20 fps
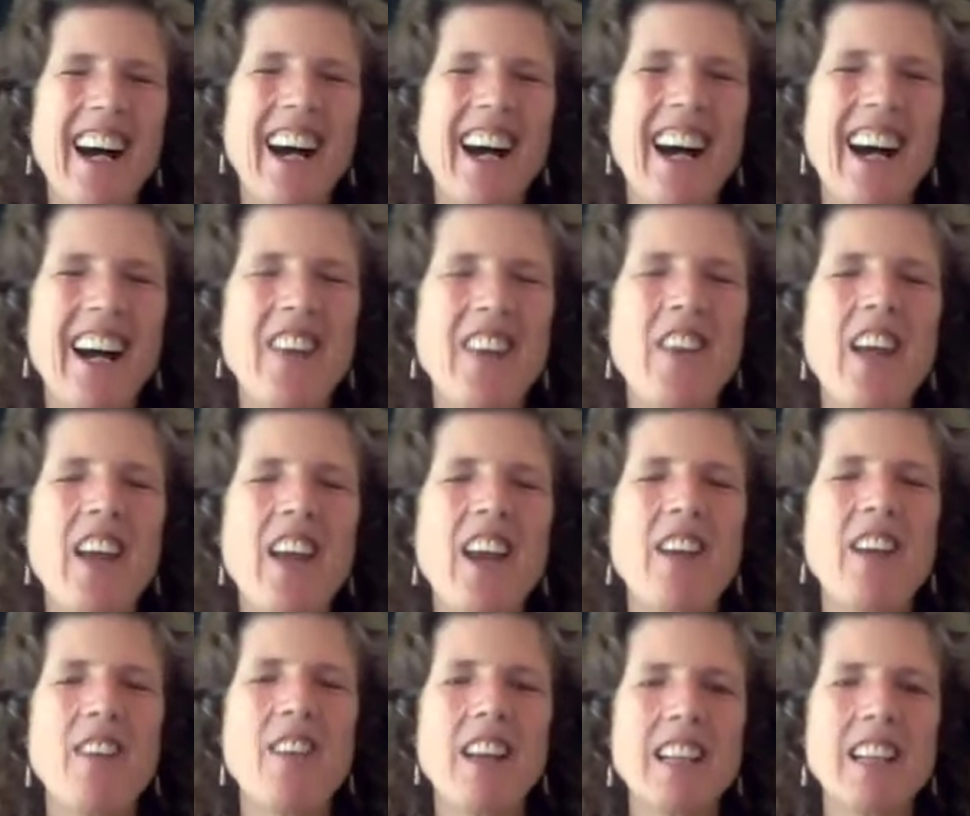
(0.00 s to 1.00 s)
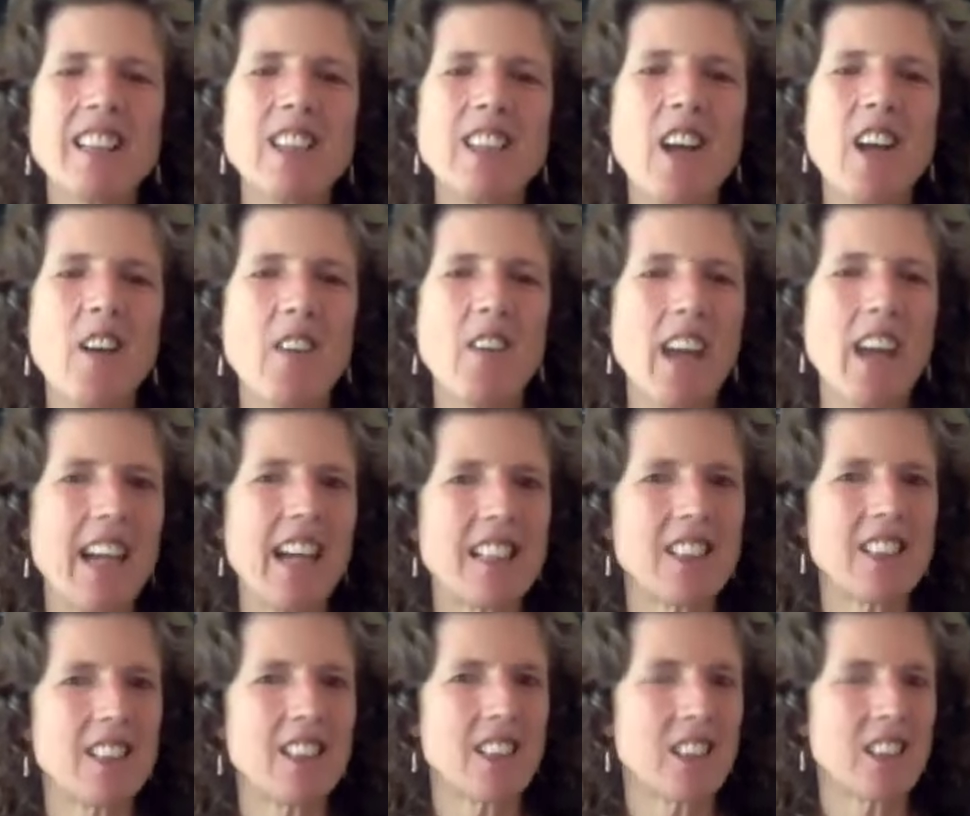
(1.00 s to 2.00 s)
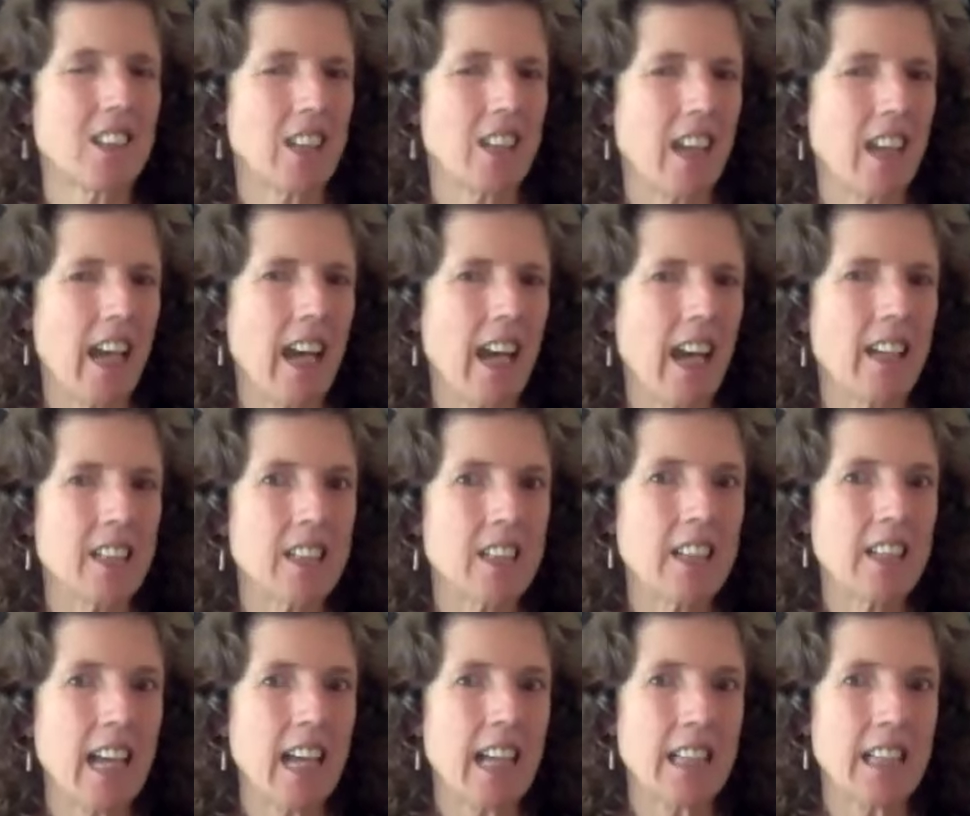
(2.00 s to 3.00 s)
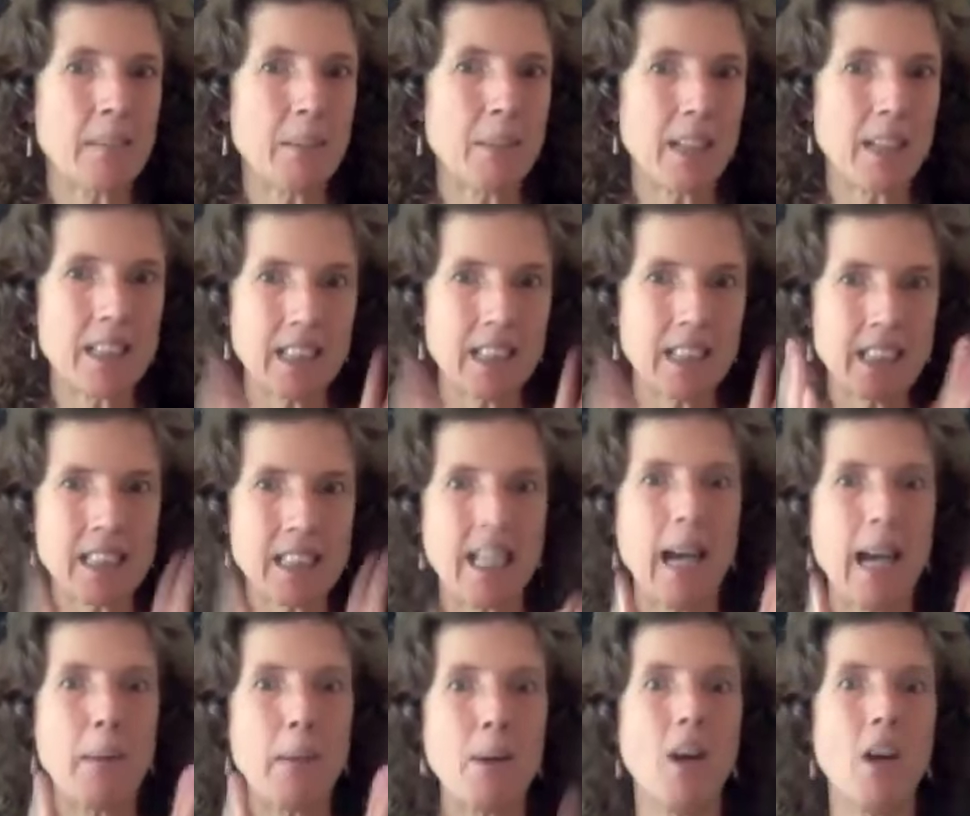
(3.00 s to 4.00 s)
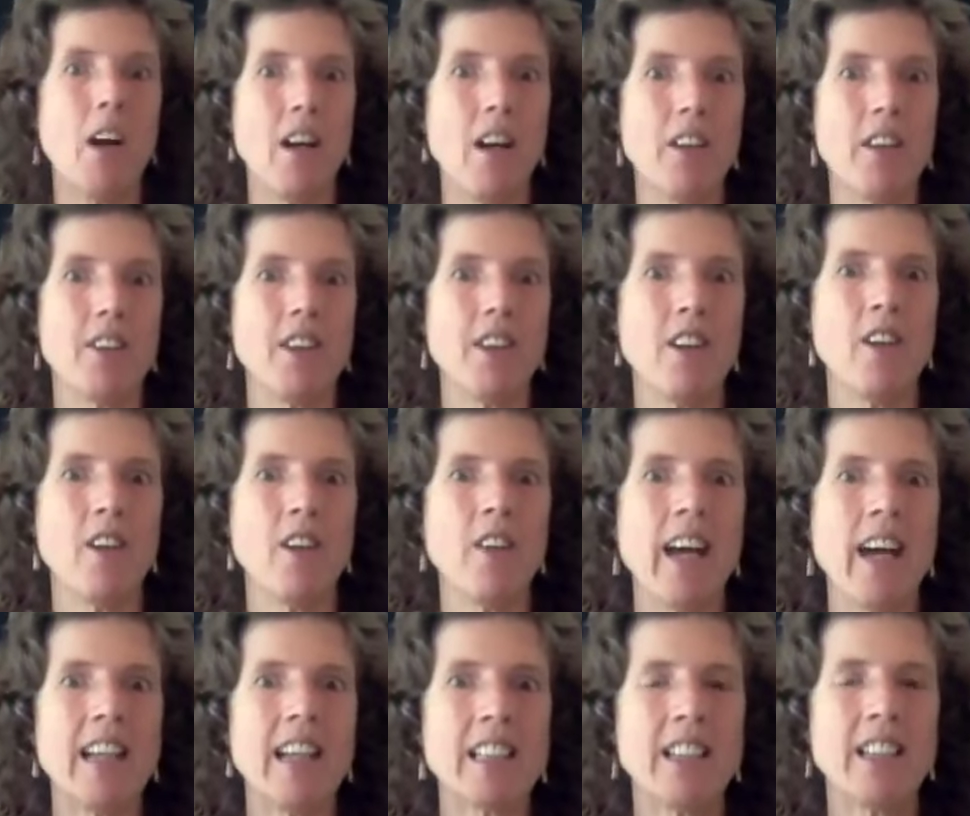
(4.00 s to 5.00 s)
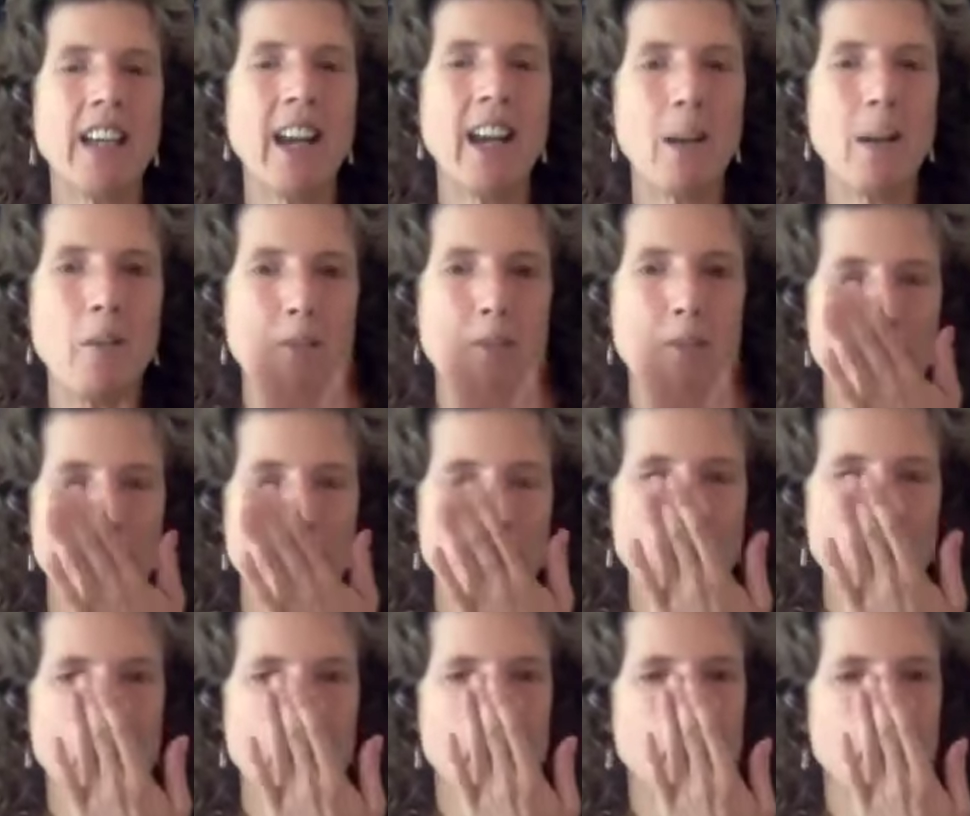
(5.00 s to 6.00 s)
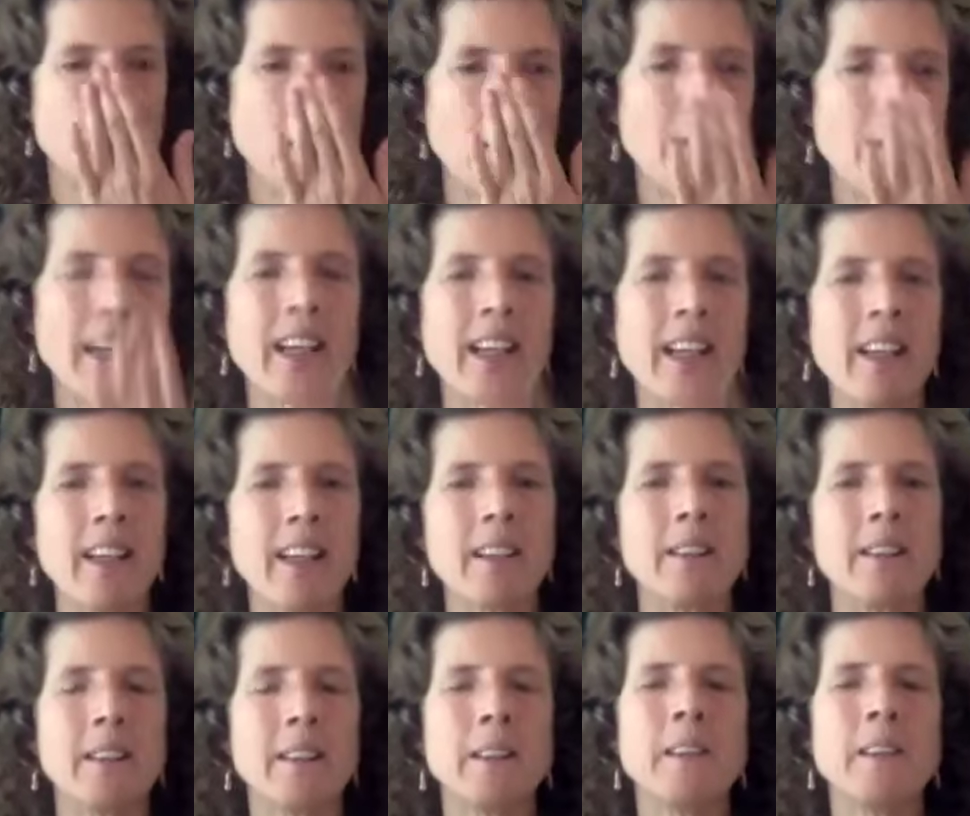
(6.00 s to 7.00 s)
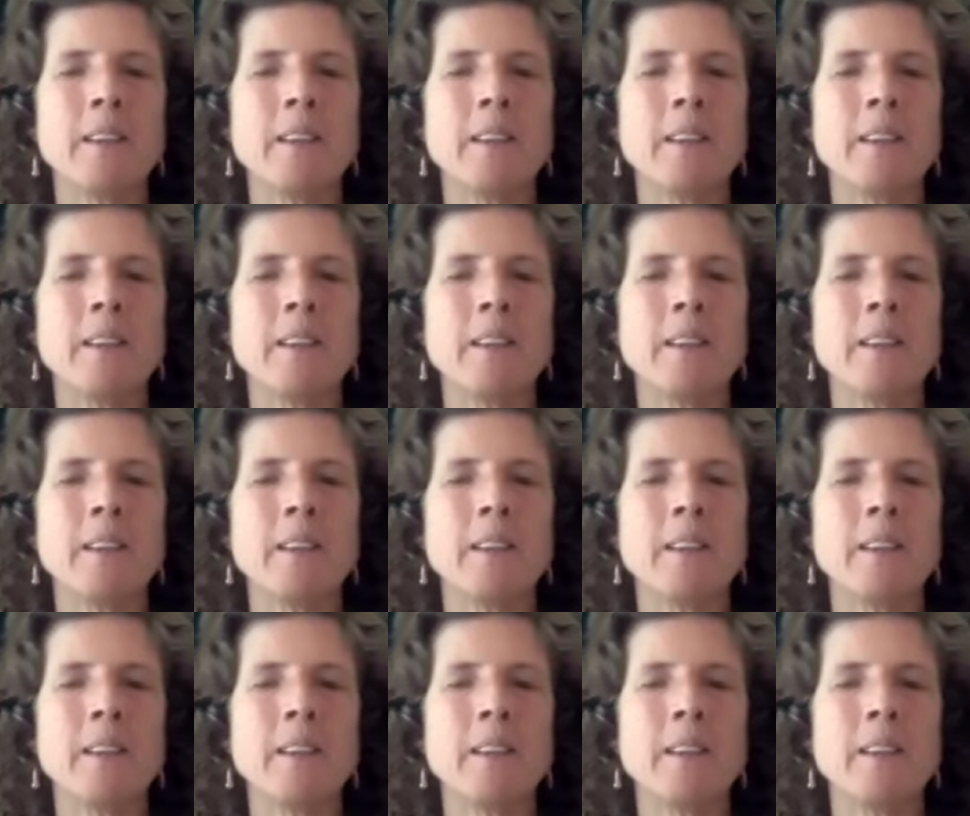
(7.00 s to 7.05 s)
And then I realized, no, that's because it's their path, that's their route to awakening.